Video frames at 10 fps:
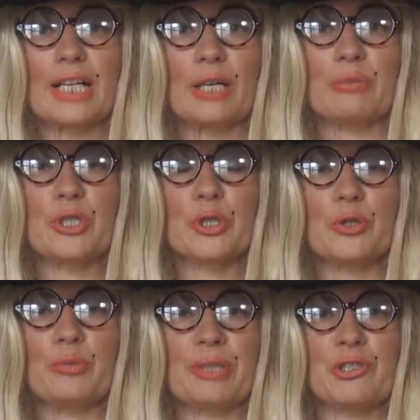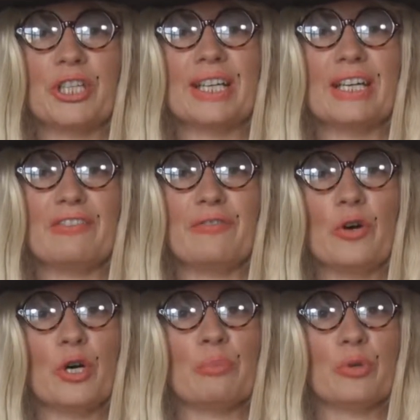Welcome to Meshuga
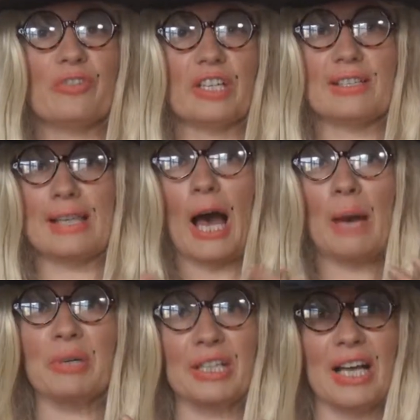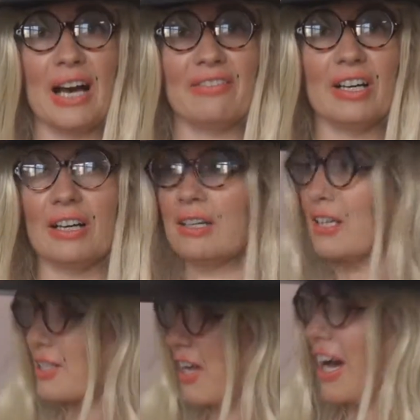for Movies. I'm
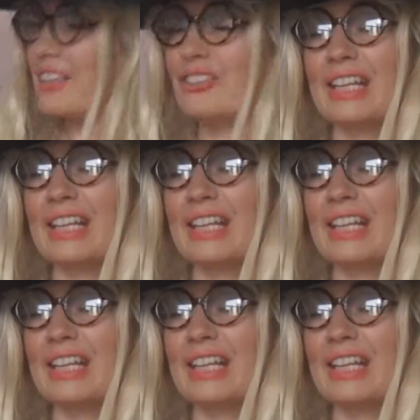Clava. So how do